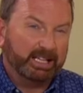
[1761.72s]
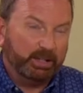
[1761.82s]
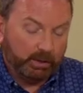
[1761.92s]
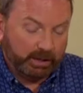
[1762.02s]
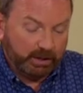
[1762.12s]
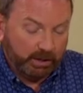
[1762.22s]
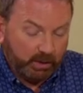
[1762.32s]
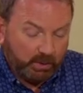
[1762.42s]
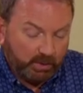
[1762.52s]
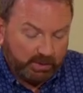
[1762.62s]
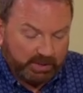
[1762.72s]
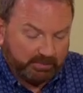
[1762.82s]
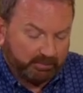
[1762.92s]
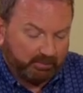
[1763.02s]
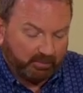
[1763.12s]
You can use
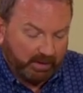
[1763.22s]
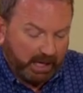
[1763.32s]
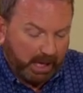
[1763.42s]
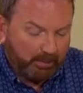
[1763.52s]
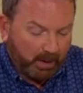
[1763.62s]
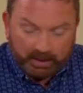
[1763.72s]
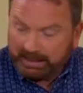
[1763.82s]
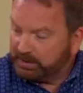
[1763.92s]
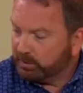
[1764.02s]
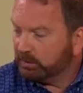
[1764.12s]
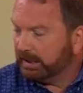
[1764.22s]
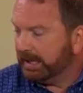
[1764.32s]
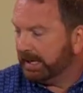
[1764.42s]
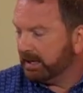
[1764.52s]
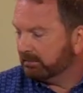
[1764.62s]
a pokey tool
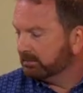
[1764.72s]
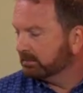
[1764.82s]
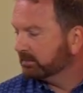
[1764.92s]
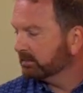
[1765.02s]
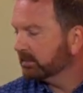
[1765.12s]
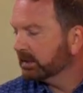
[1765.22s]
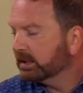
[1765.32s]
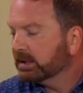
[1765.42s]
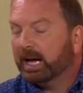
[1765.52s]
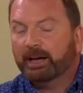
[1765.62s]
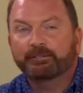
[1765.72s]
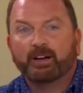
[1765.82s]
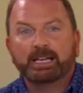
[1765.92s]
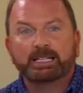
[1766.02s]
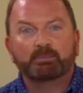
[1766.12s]
here. I
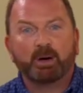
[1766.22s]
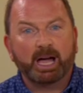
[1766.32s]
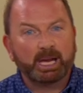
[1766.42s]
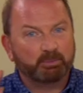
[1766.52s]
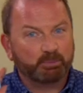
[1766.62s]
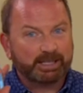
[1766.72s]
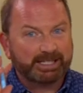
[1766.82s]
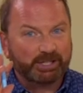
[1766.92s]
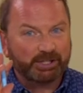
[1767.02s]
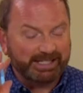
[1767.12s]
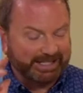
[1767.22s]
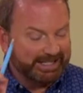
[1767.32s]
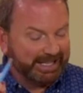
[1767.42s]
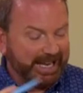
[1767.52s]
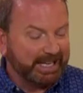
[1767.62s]
find my precision
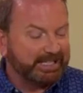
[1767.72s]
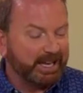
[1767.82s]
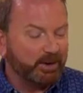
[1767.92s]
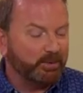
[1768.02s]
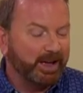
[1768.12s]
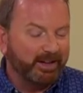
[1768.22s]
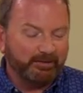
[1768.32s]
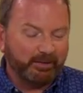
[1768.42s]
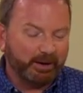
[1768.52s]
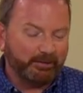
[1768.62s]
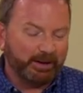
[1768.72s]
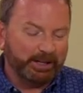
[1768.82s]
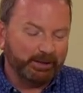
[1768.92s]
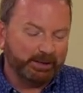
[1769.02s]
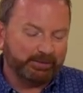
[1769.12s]
stiletto very, very
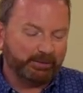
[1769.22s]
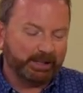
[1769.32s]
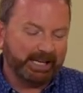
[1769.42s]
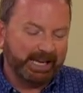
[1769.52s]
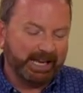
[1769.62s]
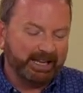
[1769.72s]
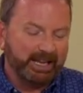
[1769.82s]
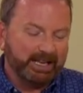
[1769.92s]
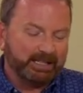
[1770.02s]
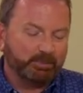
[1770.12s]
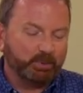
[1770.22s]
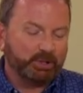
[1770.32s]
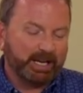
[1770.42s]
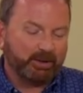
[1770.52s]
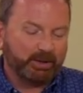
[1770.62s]
useful here to
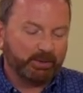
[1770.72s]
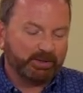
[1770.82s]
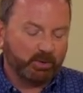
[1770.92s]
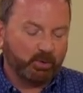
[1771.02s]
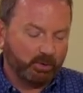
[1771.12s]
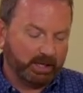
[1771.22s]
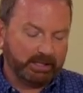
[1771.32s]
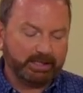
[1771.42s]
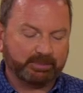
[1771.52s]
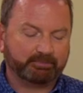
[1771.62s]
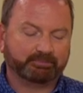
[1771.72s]
push out those corners.